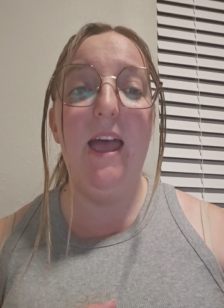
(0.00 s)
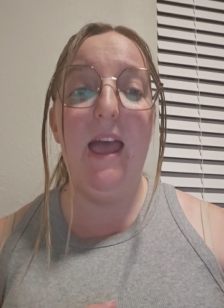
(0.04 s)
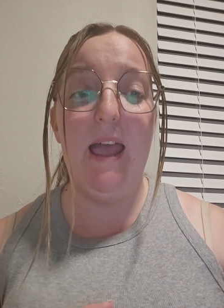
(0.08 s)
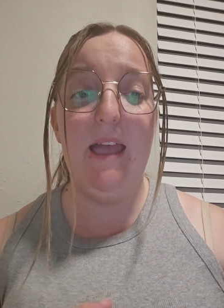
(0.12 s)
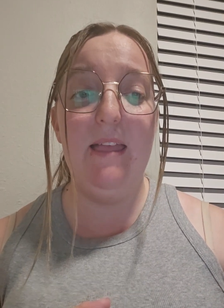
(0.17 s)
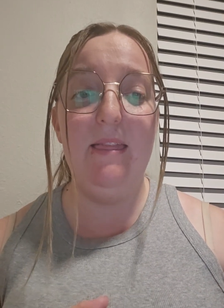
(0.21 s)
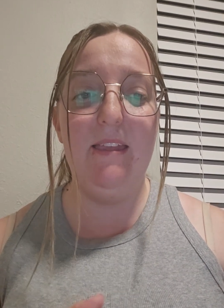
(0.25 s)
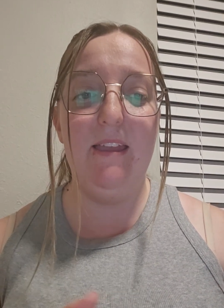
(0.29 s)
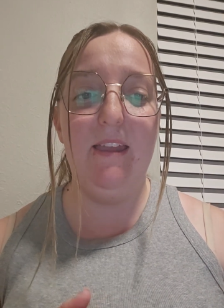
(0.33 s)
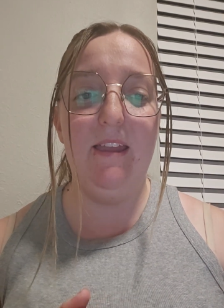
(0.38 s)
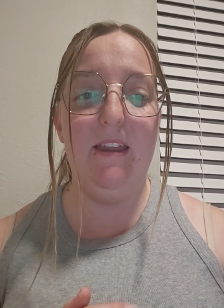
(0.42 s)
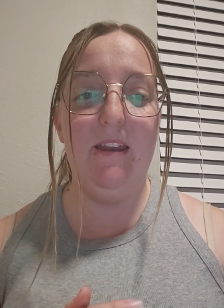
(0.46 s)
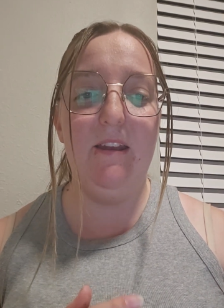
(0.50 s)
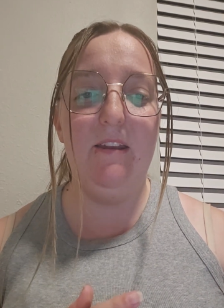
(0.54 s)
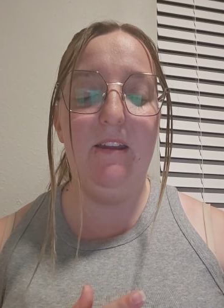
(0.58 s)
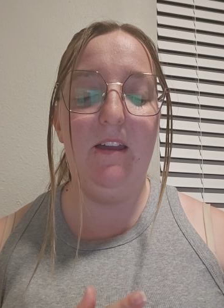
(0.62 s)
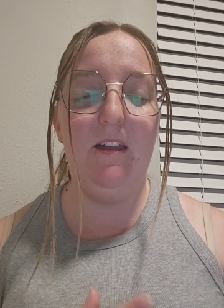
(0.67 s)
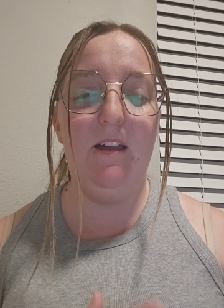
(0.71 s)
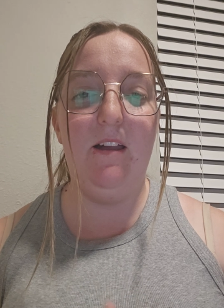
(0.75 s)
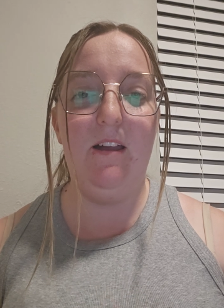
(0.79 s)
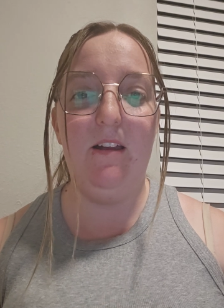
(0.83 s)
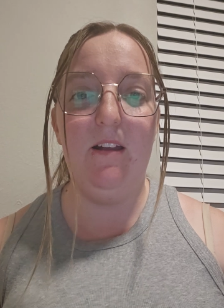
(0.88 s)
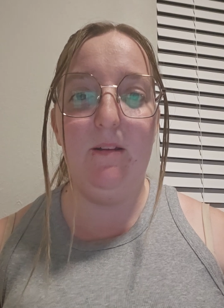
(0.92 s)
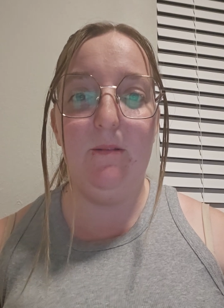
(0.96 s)
And
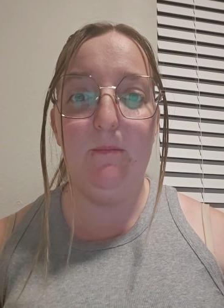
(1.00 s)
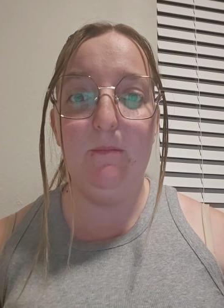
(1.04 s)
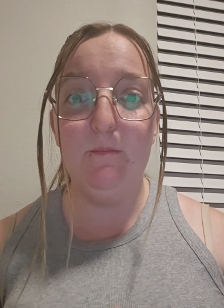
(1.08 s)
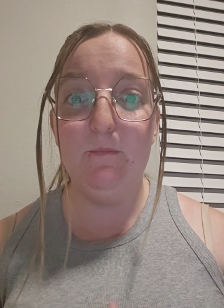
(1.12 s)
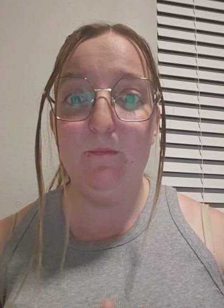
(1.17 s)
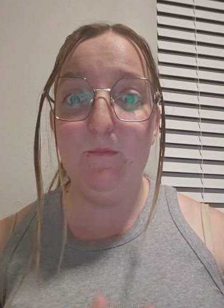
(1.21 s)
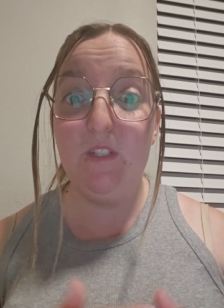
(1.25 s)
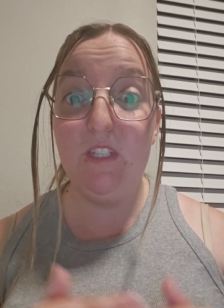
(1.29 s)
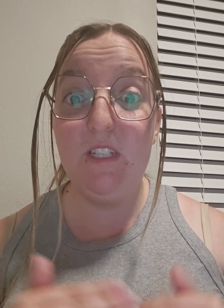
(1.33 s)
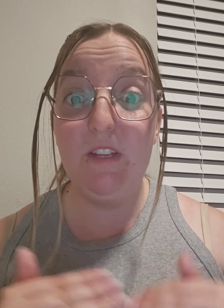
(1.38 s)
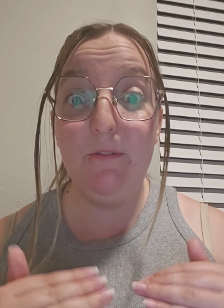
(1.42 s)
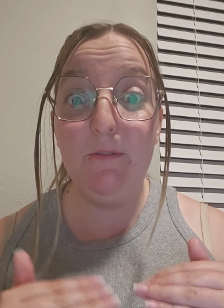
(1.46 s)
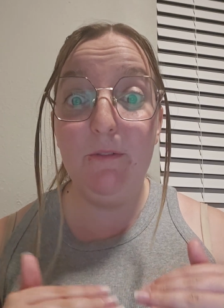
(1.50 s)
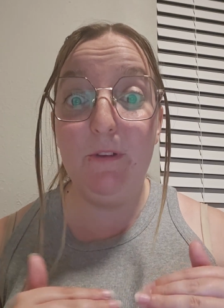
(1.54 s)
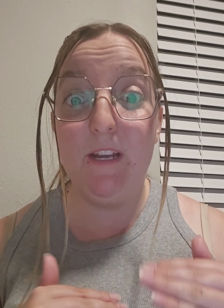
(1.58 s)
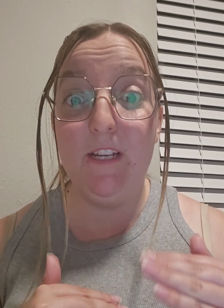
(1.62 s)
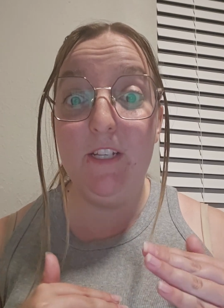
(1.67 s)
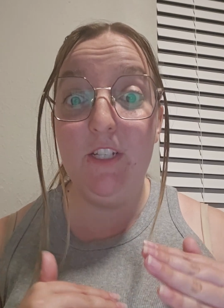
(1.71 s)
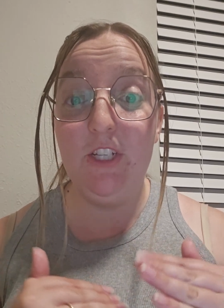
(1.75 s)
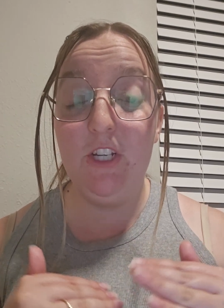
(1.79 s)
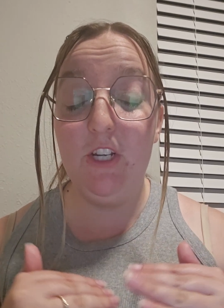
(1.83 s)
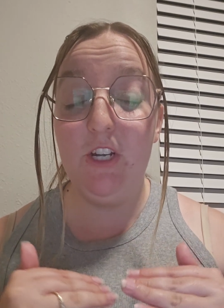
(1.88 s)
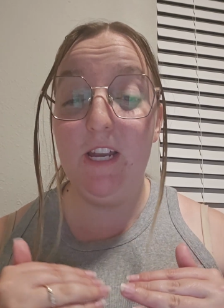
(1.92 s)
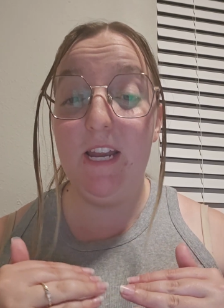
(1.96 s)
then
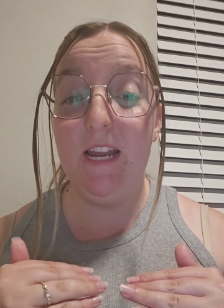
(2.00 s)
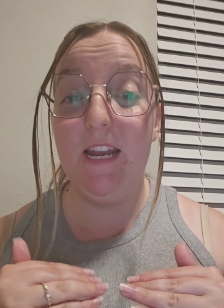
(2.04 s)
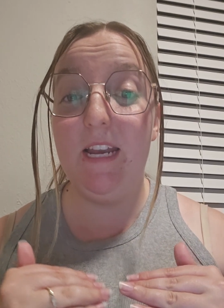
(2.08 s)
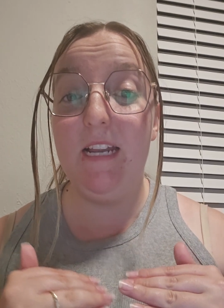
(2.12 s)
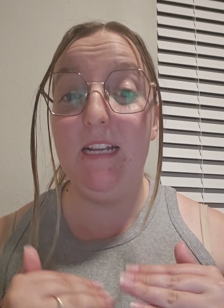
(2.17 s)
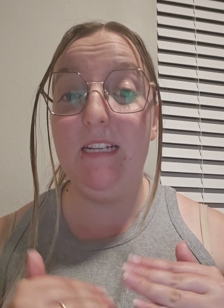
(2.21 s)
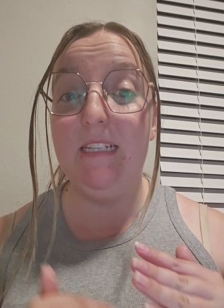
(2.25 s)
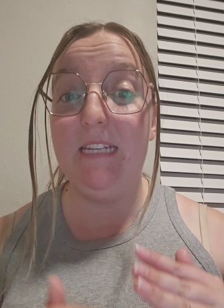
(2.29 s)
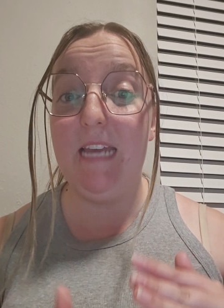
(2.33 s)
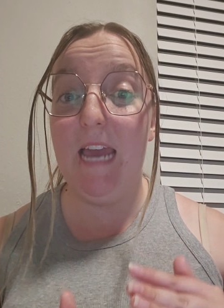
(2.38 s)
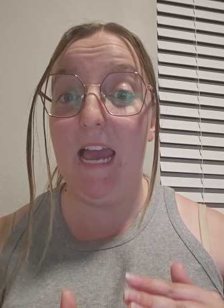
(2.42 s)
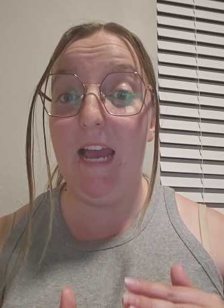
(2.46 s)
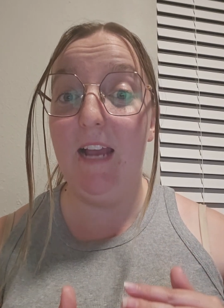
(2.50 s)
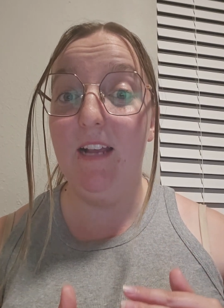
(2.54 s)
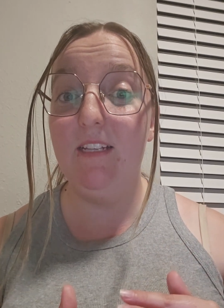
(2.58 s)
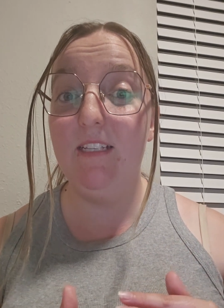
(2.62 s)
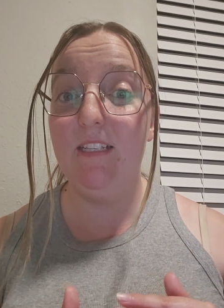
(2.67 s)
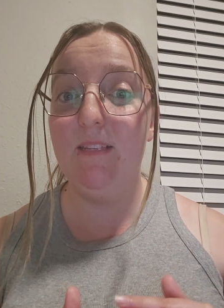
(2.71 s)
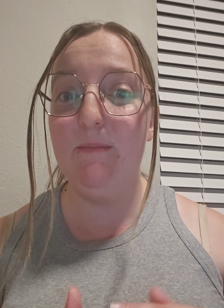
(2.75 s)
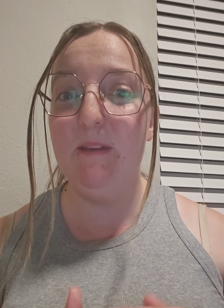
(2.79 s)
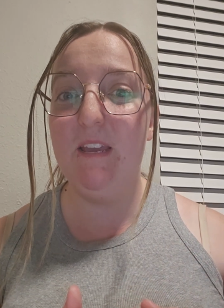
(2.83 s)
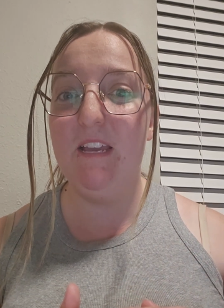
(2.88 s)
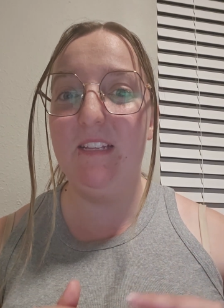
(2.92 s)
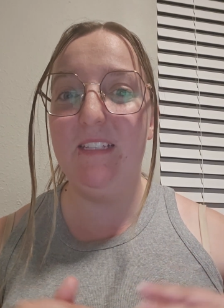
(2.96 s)
differentiating
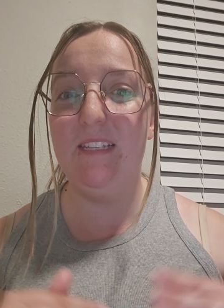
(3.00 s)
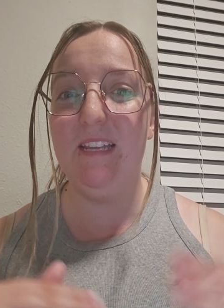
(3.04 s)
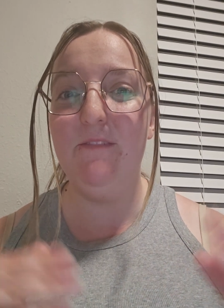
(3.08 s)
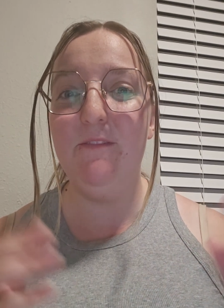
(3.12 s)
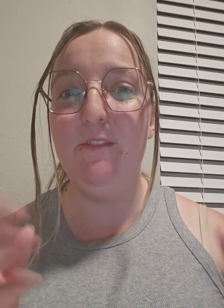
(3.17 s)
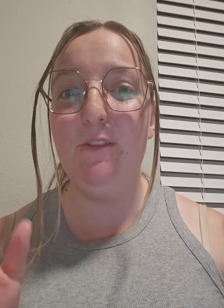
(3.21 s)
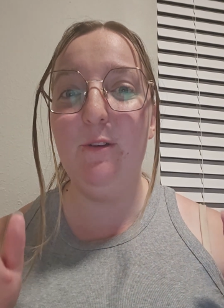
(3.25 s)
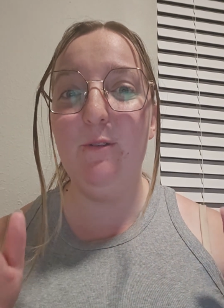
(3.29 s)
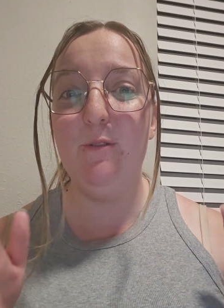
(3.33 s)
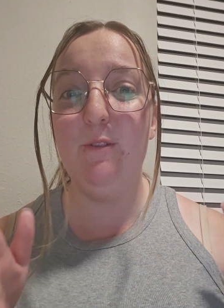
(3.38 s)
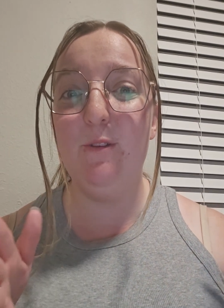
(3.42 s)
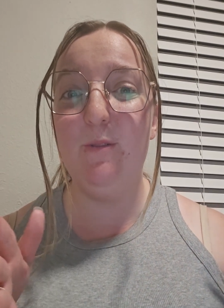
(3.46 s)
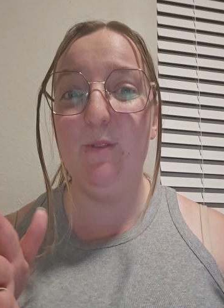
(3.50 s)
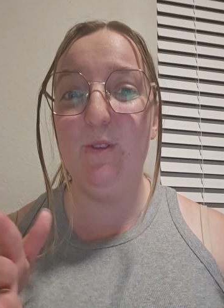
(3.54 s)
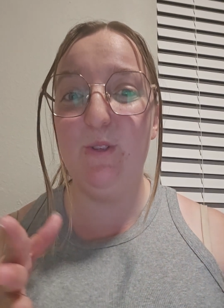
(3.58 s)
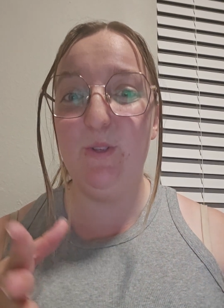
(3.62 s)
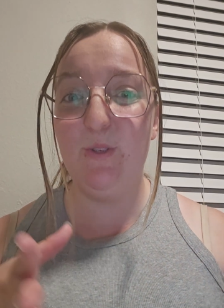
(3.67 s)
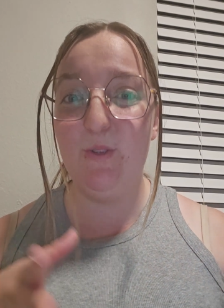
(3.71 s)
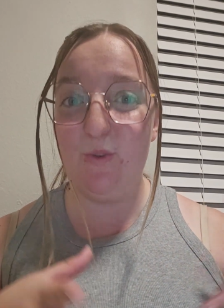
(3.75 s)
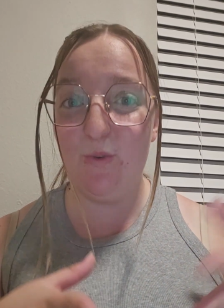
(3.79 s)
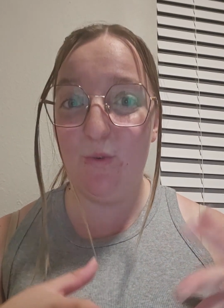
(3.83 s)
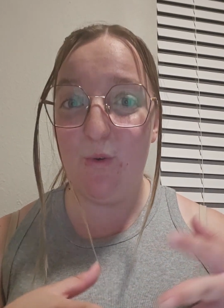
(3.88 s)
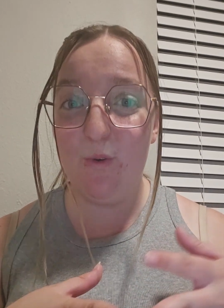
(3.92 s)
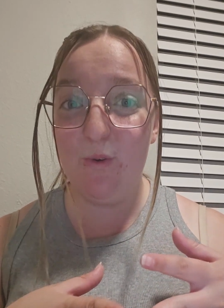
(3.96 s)
text, because even though those
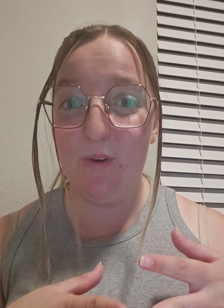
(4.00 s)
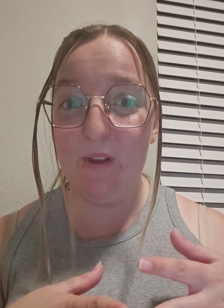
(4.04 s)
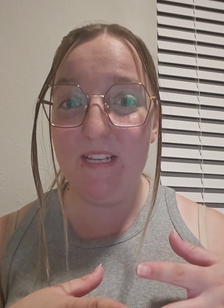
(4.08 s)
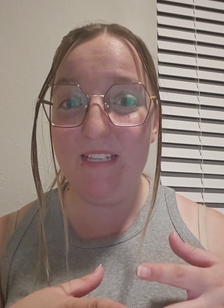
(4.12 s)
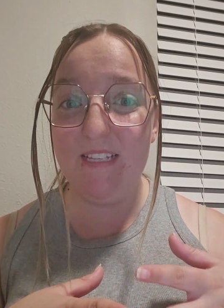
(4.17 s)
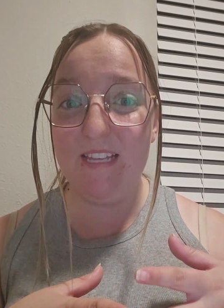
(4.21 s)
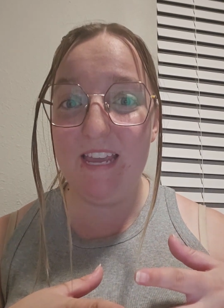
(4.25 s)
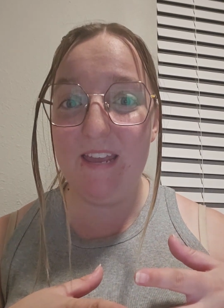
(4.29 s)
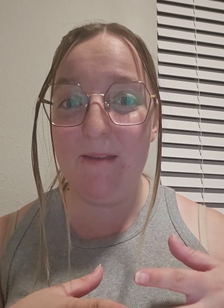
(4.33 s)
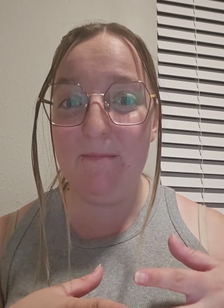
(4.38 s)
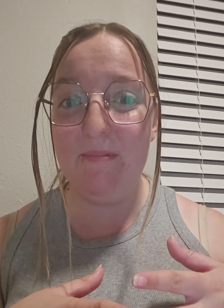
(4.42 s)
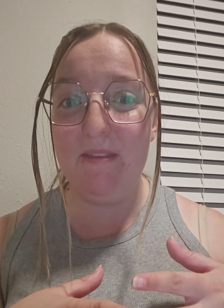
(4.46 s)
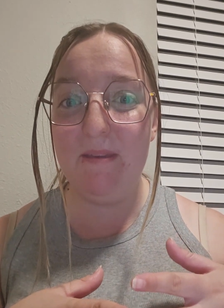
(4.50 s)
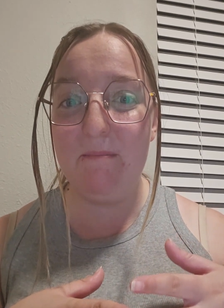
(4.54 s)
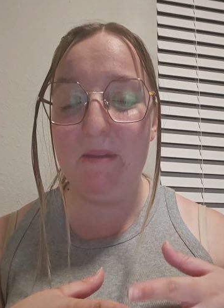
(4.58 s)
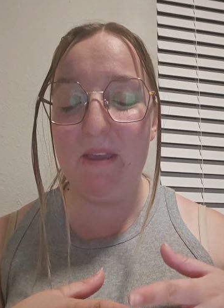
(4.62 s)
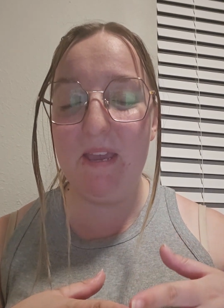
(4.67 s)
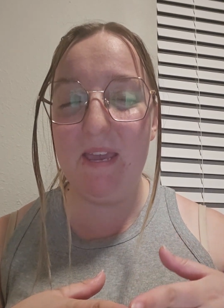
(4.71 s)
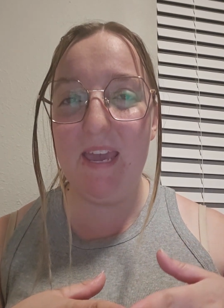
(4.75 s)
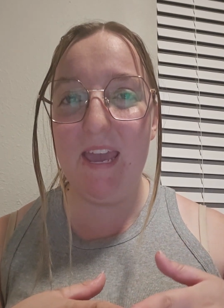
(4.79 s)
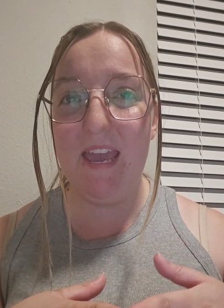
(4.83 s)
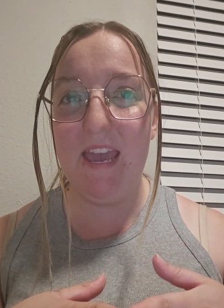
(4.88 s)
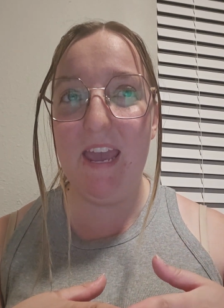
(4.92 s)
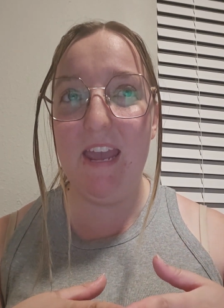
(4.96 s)
stories keep them
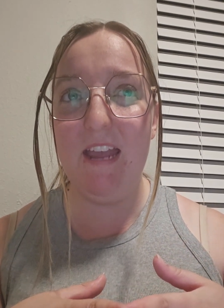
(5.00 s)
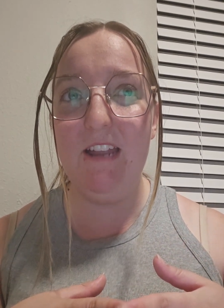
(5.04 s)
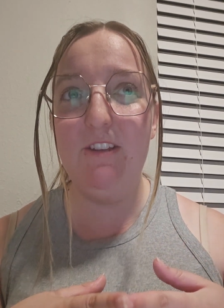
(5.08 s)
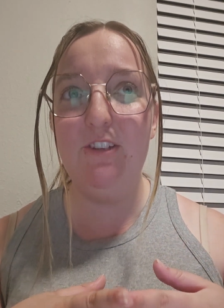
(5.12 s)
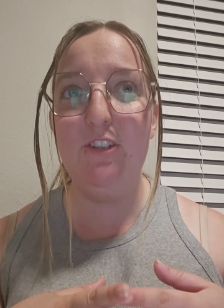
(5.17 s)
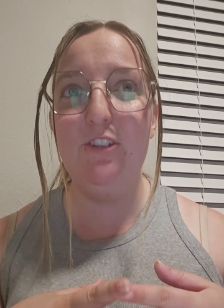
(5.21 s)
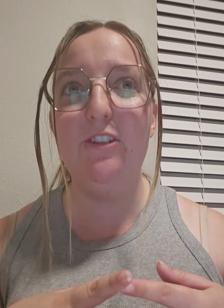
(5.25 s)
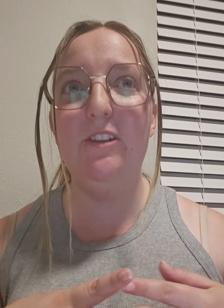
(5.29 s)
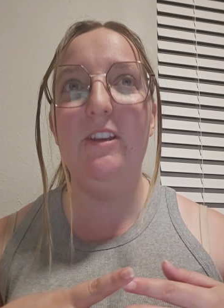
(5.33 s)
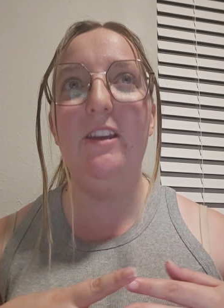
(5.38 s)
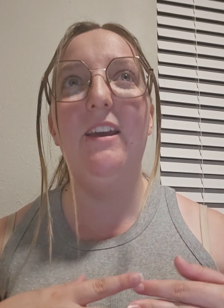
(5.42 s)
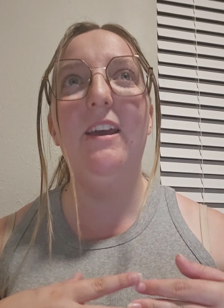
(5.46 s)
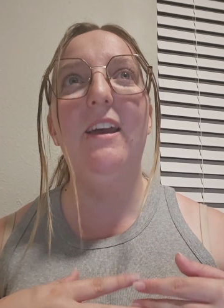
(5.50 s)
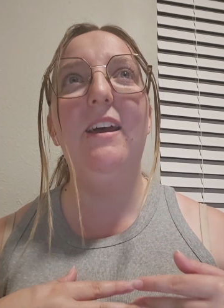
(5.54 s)
engaged,